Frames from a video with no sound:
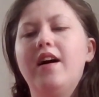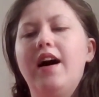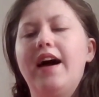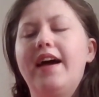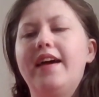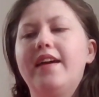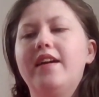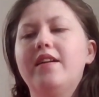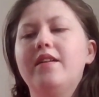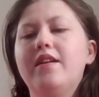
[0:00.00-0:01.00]

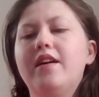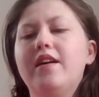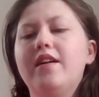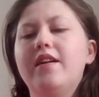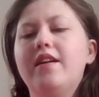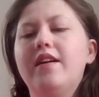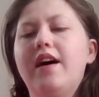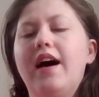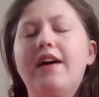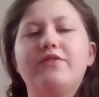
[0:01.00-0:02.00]
I
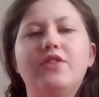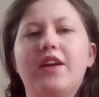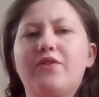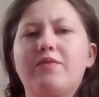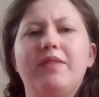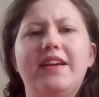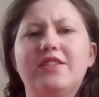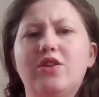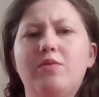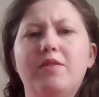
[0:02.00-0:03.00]
have to like
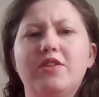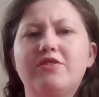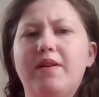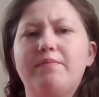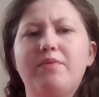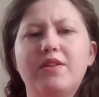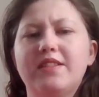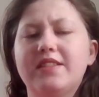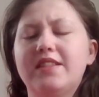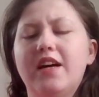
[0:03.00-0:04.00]
replace a whole bunch of my books
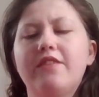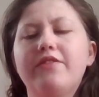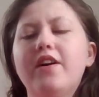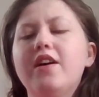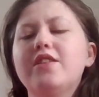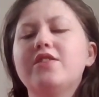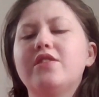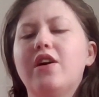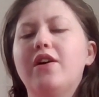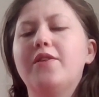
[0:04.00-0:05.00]
and stuff,
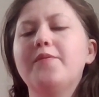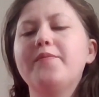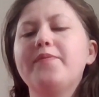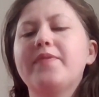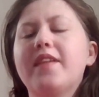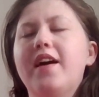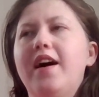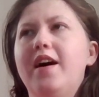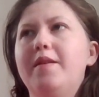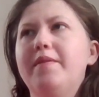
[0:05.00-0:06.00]
so
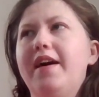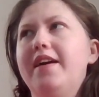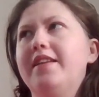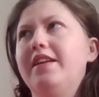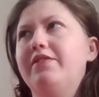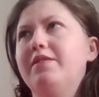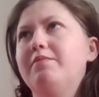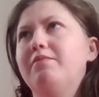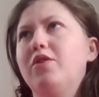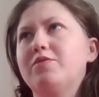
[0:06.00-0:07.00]
and even
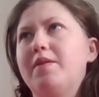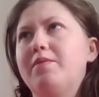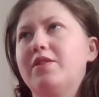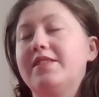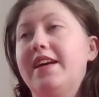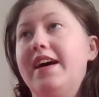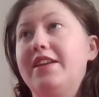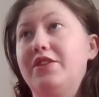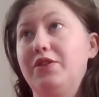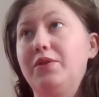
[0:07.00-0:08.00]
most of my books that
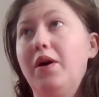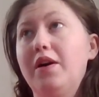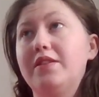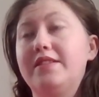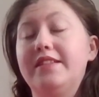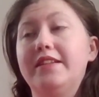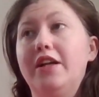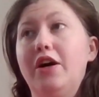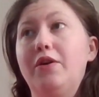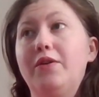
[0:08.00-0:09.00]
I do
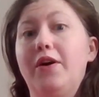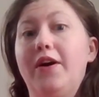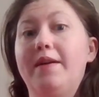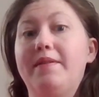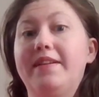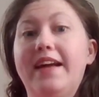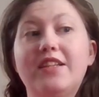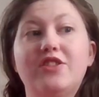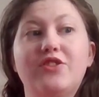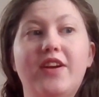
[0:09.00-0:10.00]
still own are at my
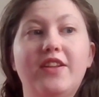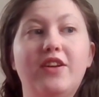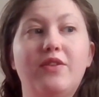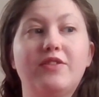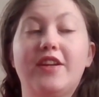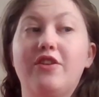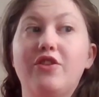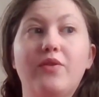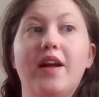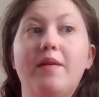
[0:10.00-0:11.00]
dad's trailer, which I don't
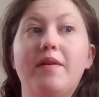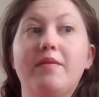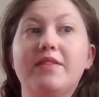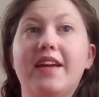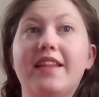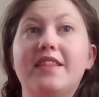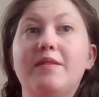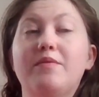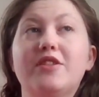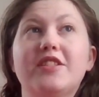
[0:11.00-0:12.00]
know when I'll be able to get
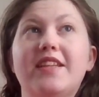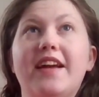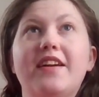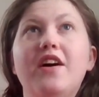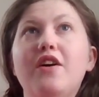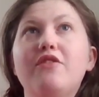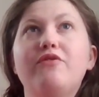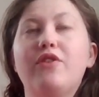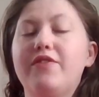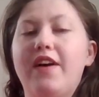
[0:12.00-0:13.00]
them, which is like
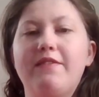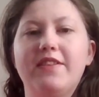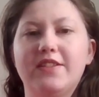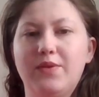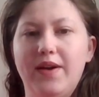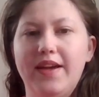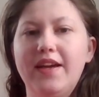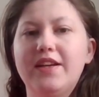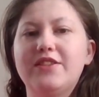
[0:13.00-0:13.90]
4 to 5 minutes away.